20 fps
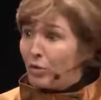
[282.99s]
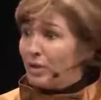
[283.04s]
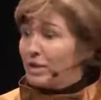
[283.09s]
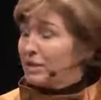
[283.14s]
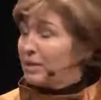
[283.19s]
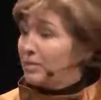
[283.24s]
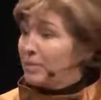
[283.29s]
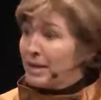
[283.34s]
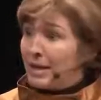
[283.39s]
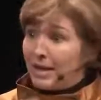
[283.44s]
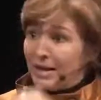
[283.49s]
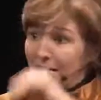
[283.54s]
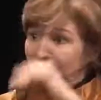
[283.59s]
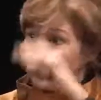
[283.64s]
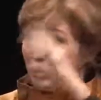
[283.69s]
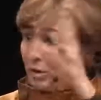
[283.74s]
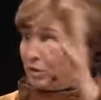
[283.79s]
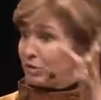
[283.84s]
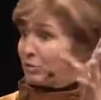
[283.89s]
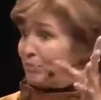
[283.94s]
going to be
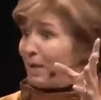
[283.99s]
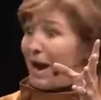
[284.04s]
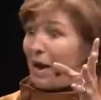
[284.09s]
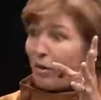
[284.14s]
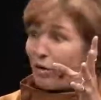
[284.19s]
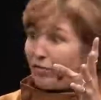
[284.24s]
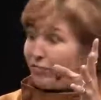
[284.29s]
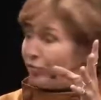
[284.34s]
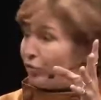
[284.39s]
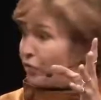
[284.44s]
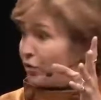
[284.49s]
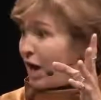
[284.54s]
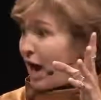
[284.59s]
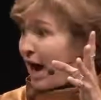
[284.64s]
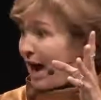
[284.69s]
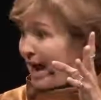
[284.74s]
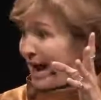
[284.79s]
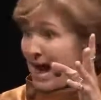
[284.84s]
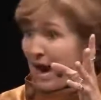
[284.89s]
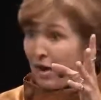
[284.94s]
the most powerful
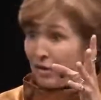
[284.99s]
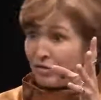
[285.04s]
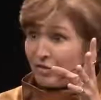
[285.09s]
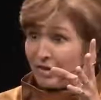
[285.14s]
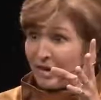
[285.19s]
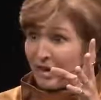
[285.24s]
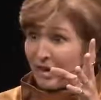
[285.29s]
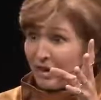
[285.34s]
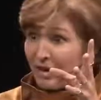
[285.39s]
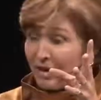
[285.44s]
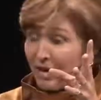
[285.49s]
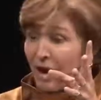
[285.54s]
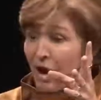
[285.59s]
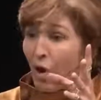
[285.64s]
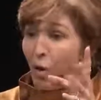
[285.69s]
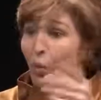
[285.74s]
guy out there.